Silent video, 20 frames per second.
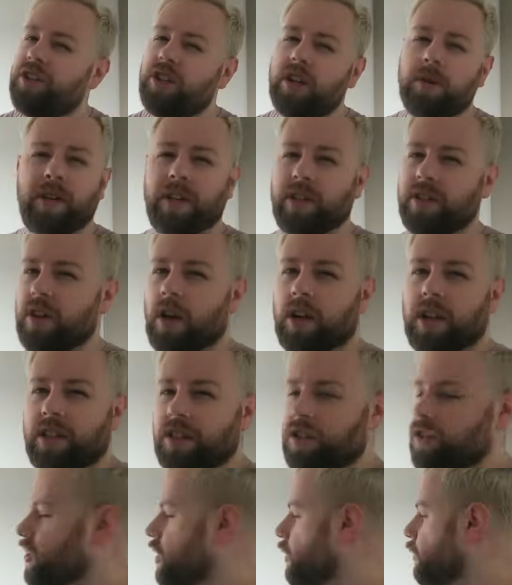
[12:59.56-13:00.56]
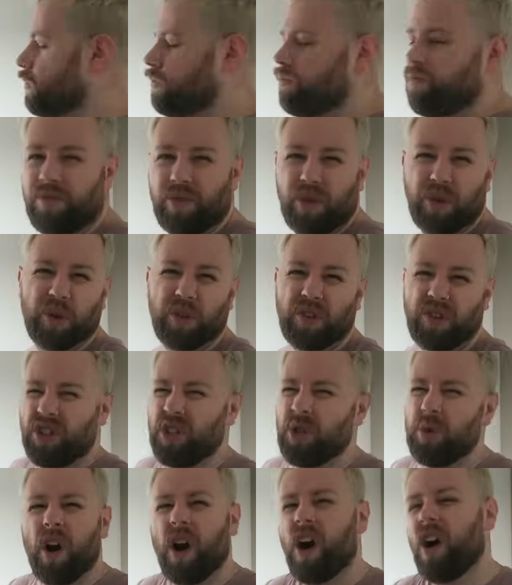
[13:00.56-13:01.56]
do me a solid and don't look
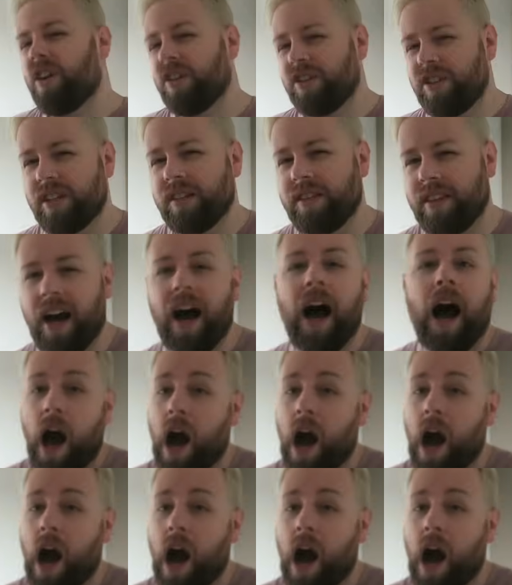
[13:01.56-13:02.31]
too hard at that.